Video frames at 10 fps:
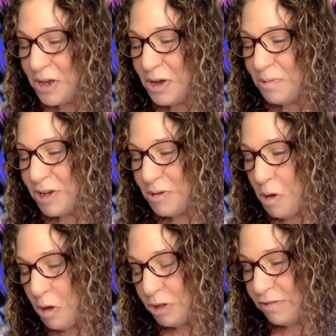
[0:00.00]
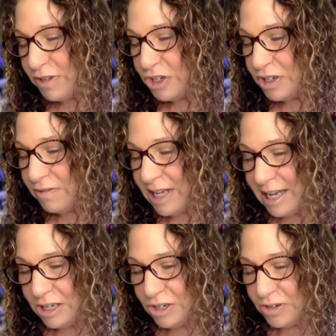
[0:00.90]
When you hold the vision of the
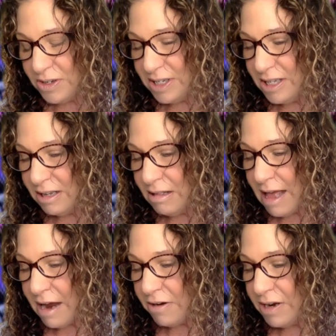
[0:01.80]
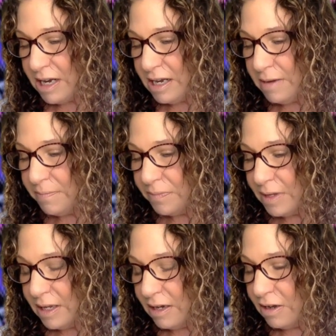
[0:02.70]
angels, see the clarity
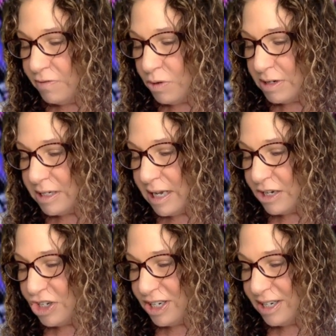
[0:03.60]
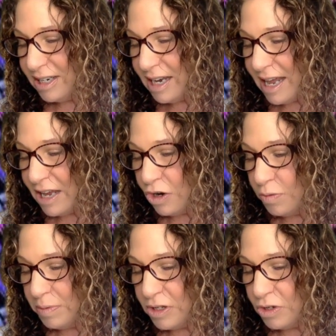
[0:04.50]
of your intention and
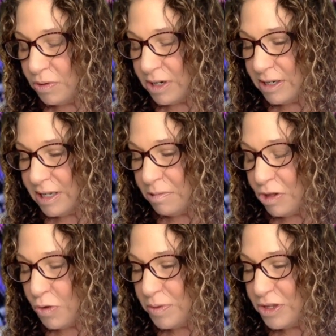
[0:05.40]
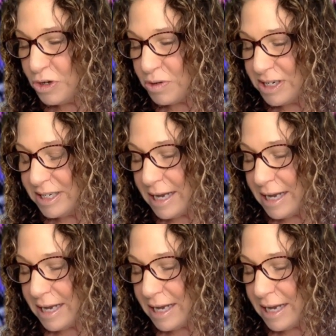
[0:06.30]
open the door. They will open the doors to